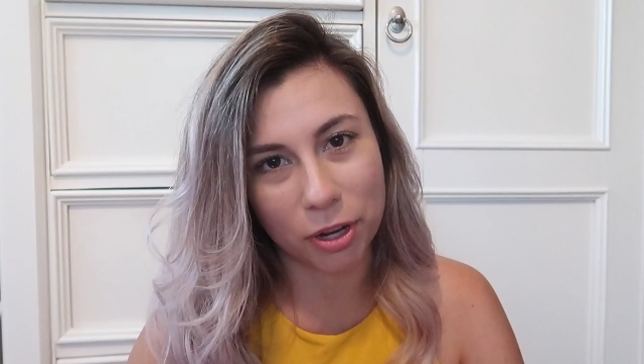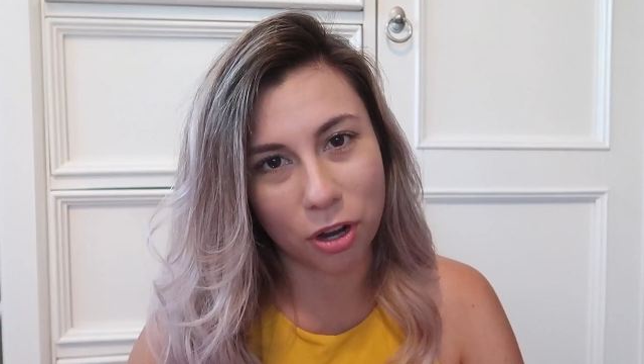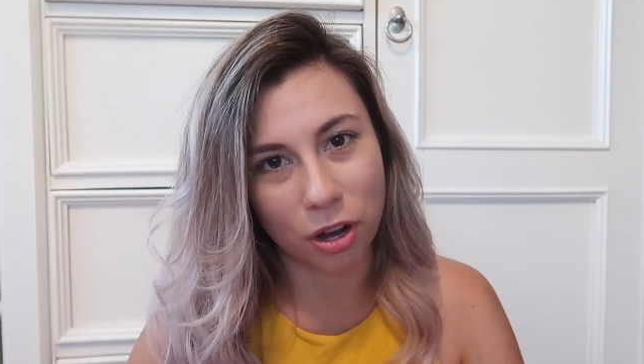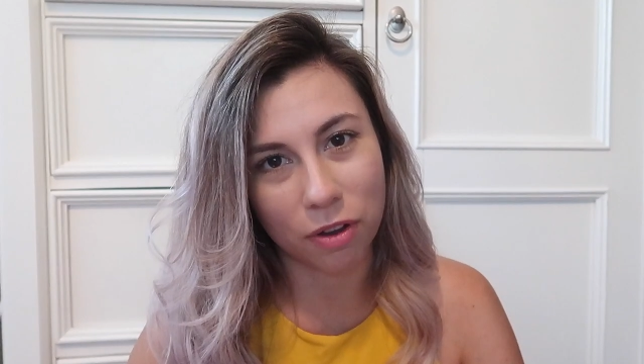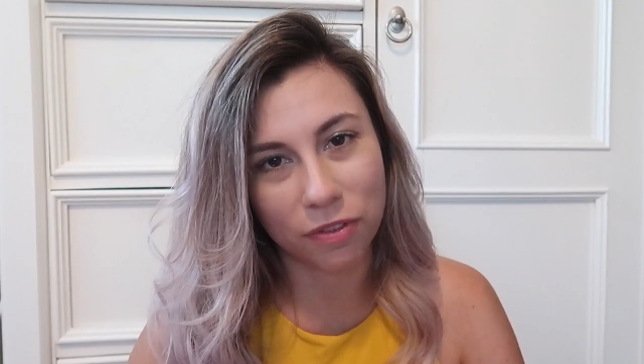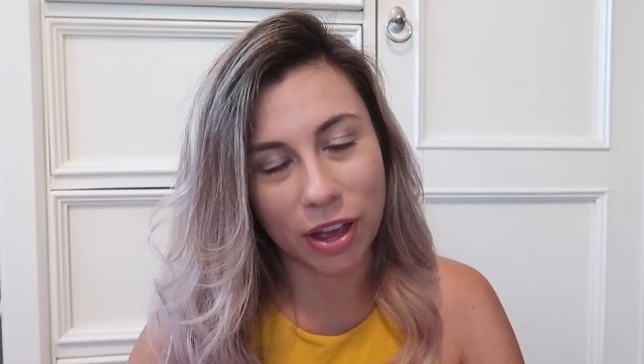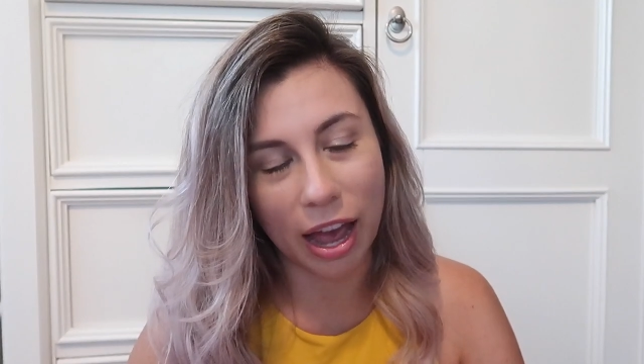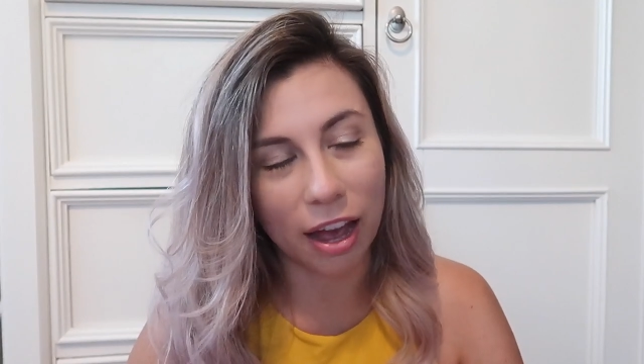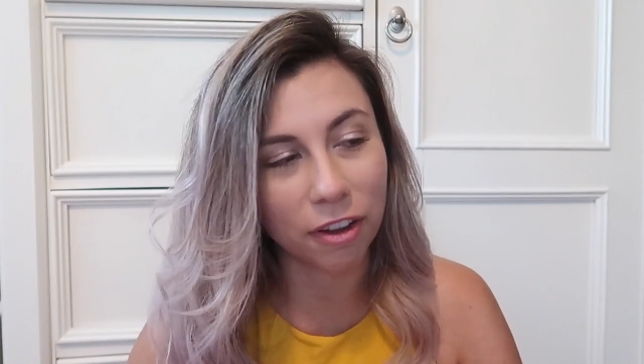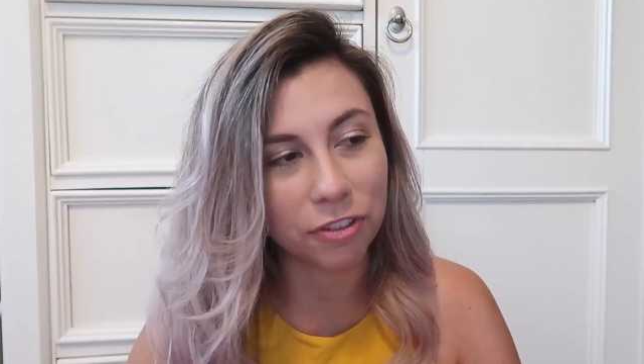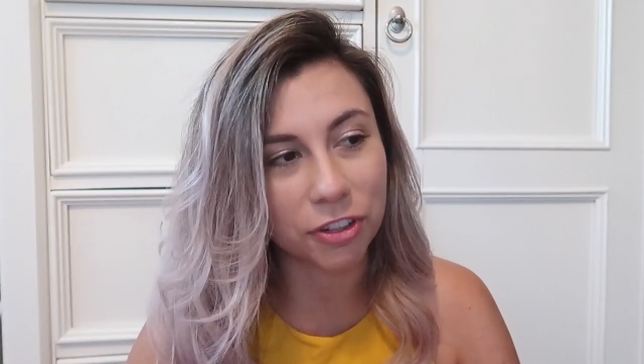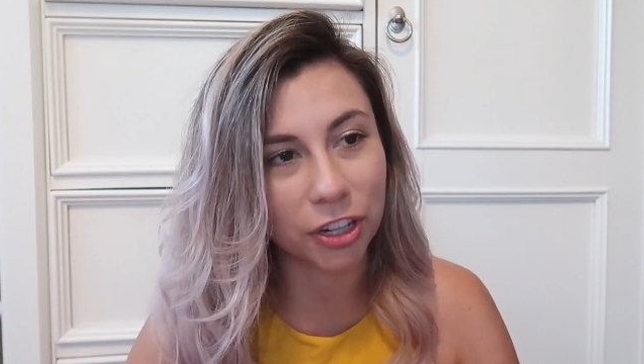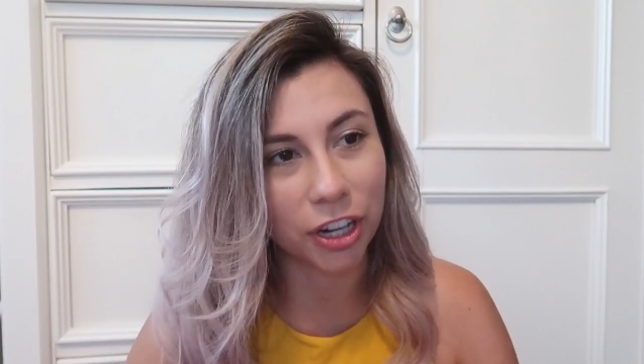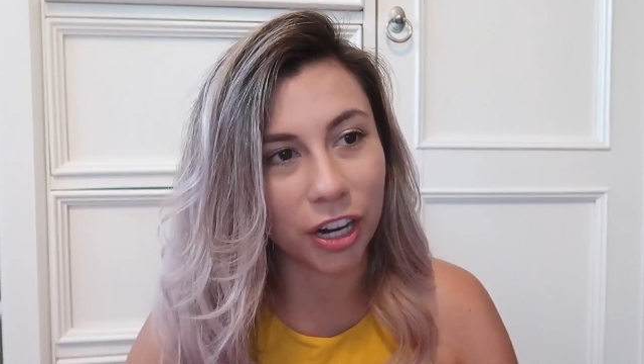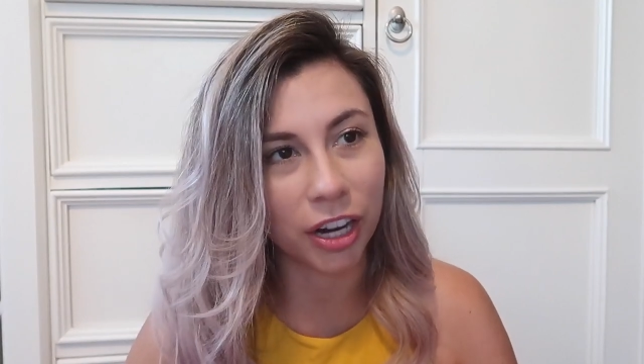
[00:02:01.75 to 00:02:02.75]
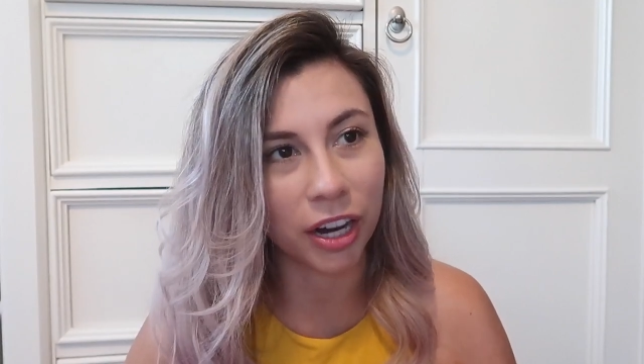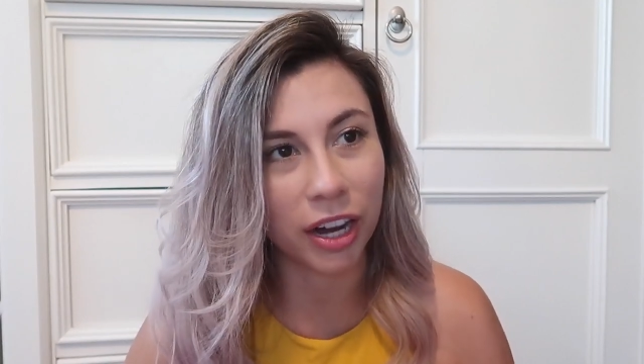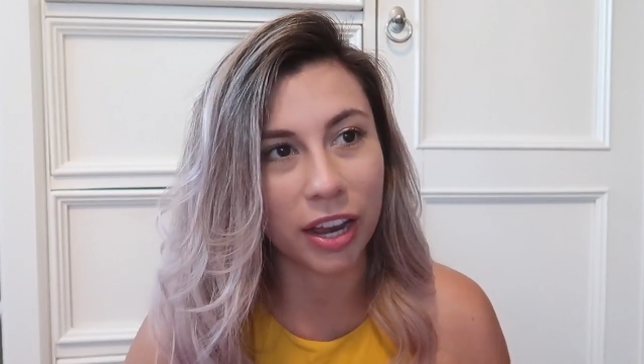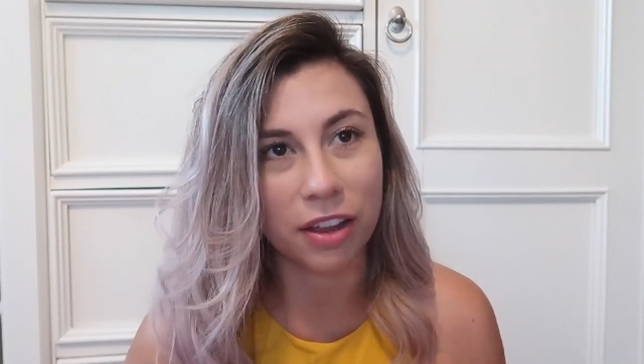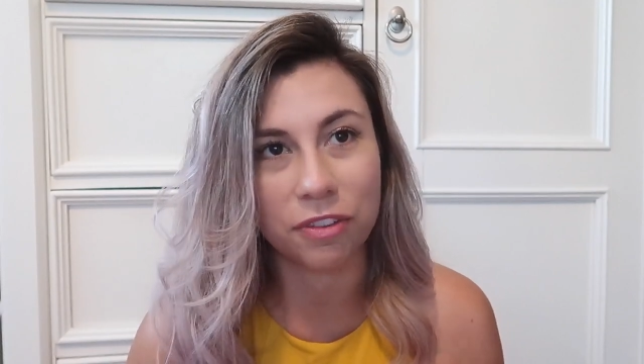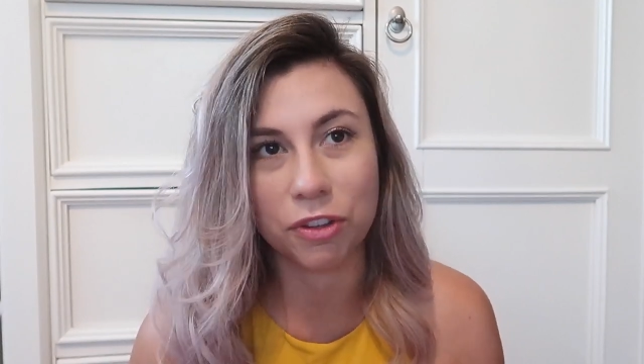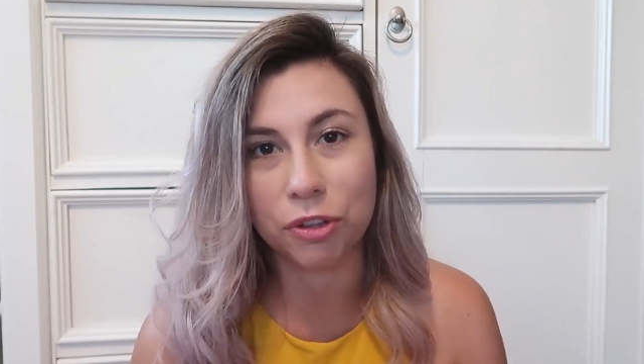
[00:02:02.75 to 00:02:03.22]
it off after.
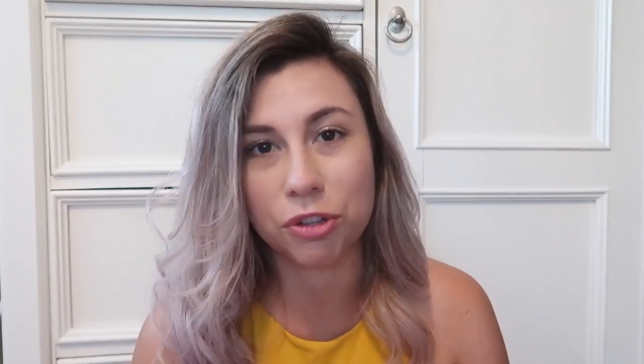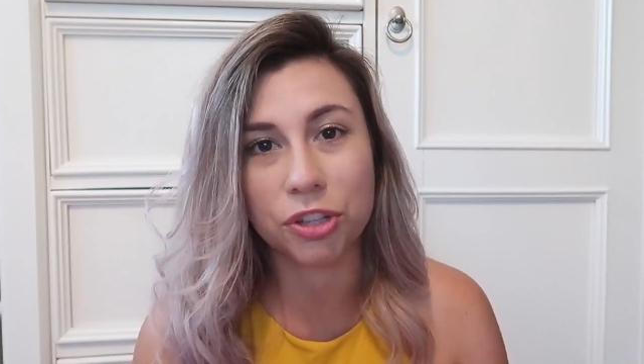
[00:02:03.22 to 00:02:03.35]
If you